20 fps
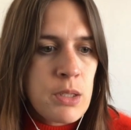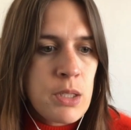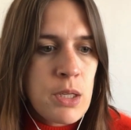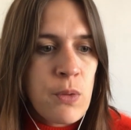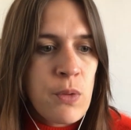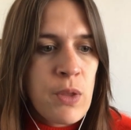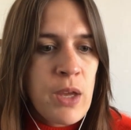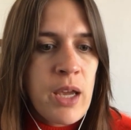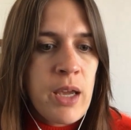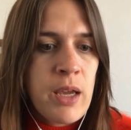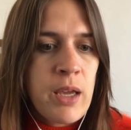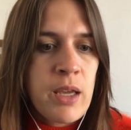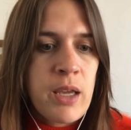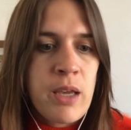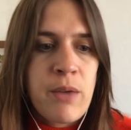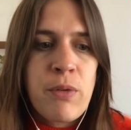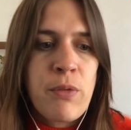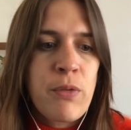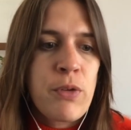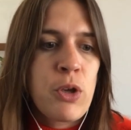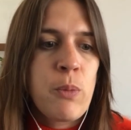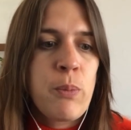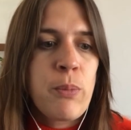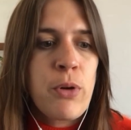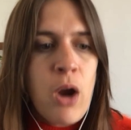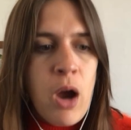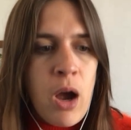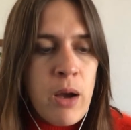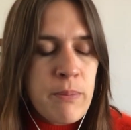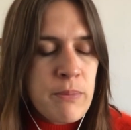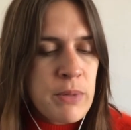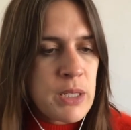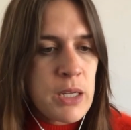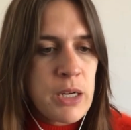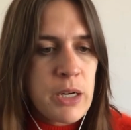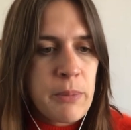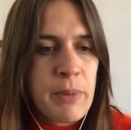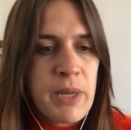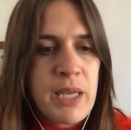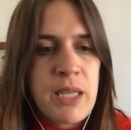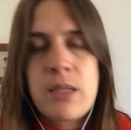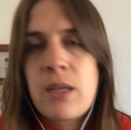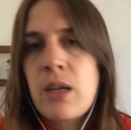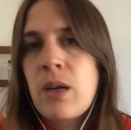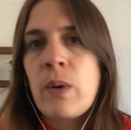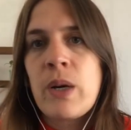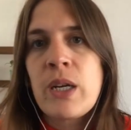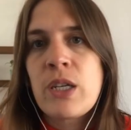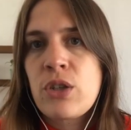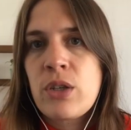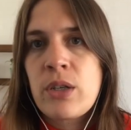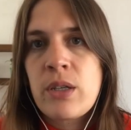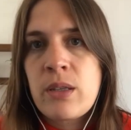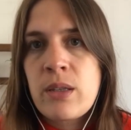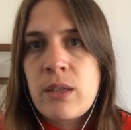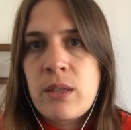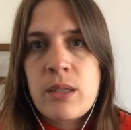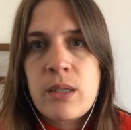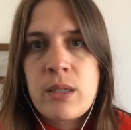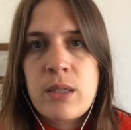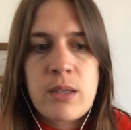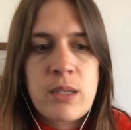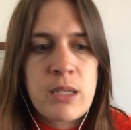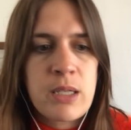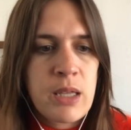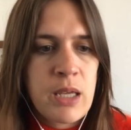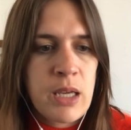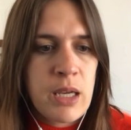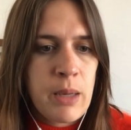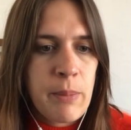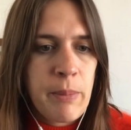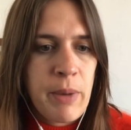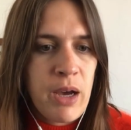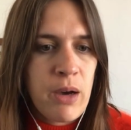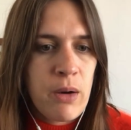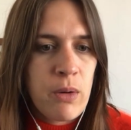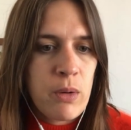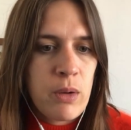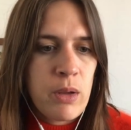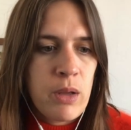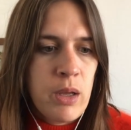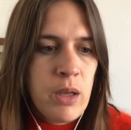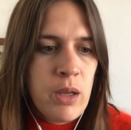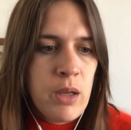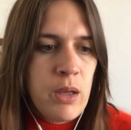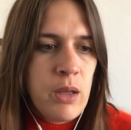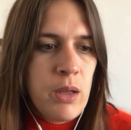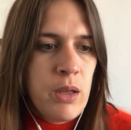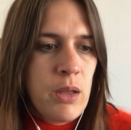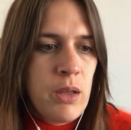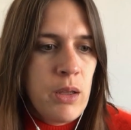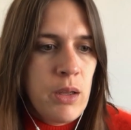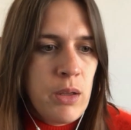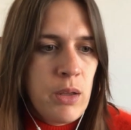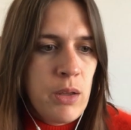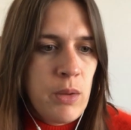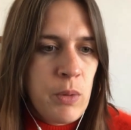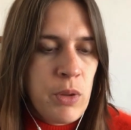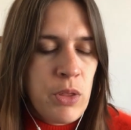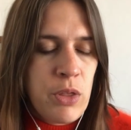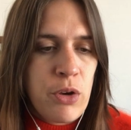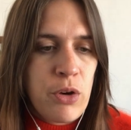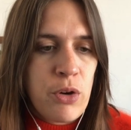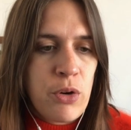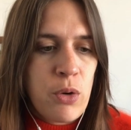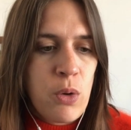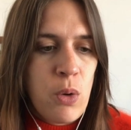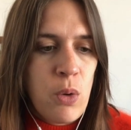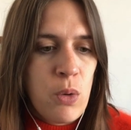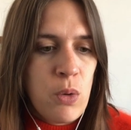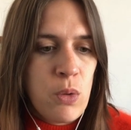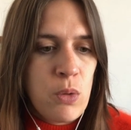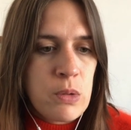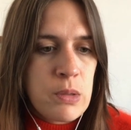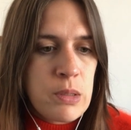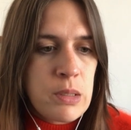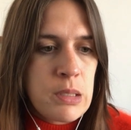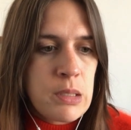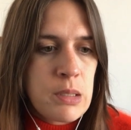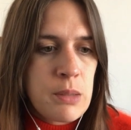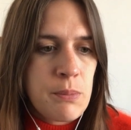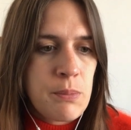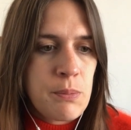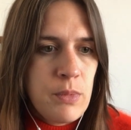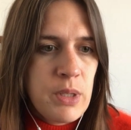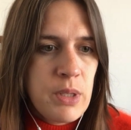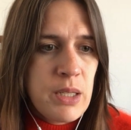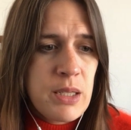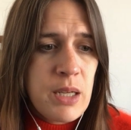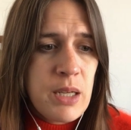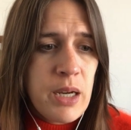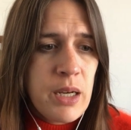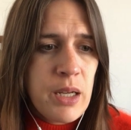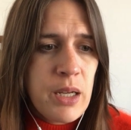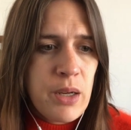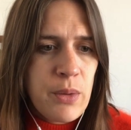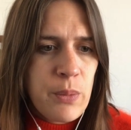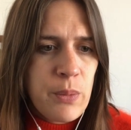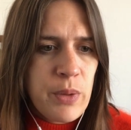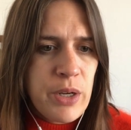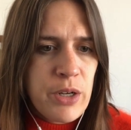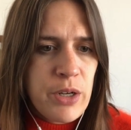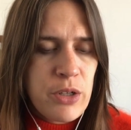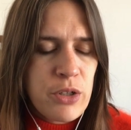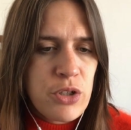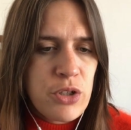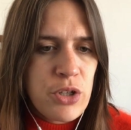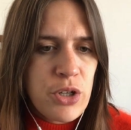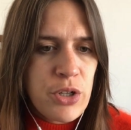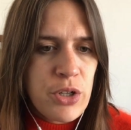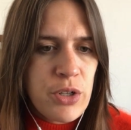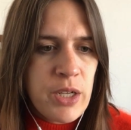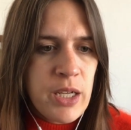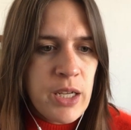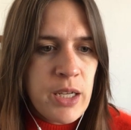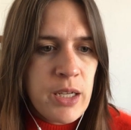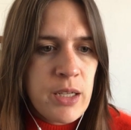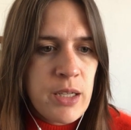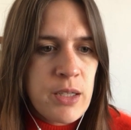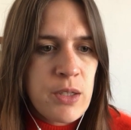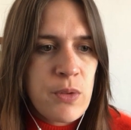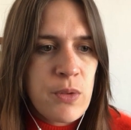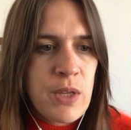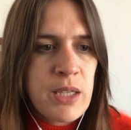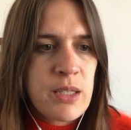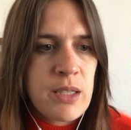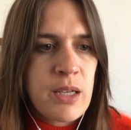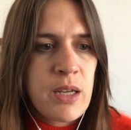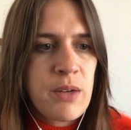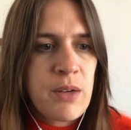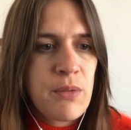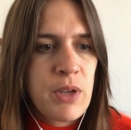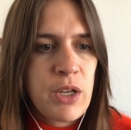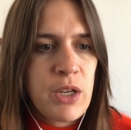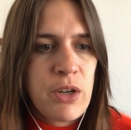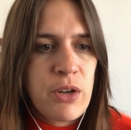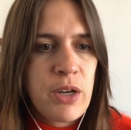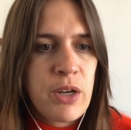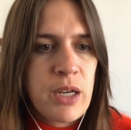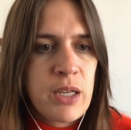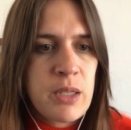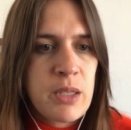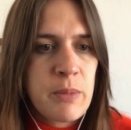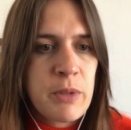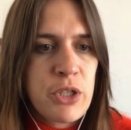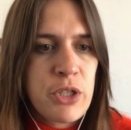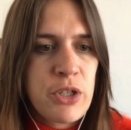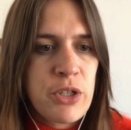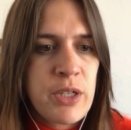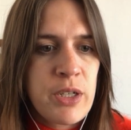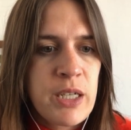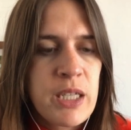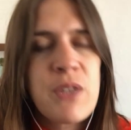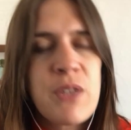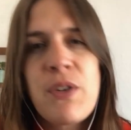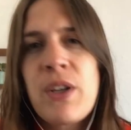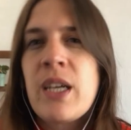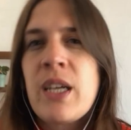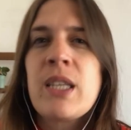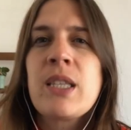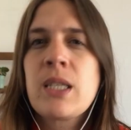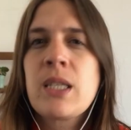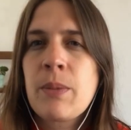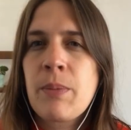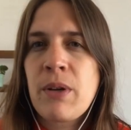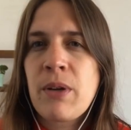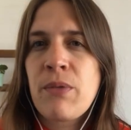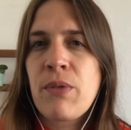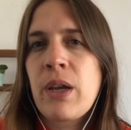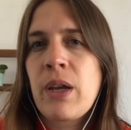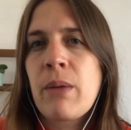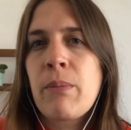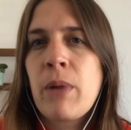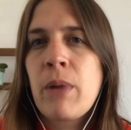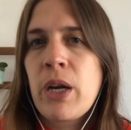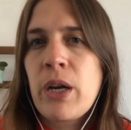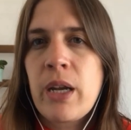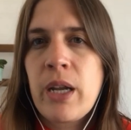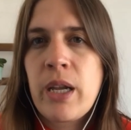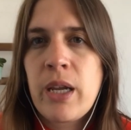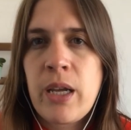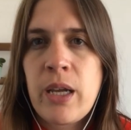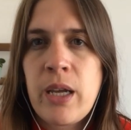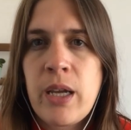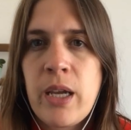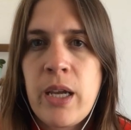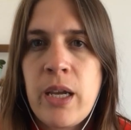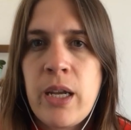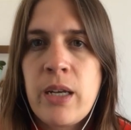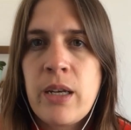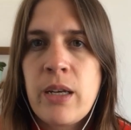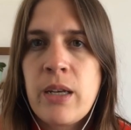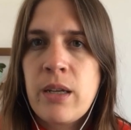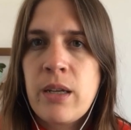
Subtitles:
So they give a few prompts that are basic questions to think about with your goals. Designing a reader journey. So that's kind of like your customer journey. It's funny because it's a bit of like marketing in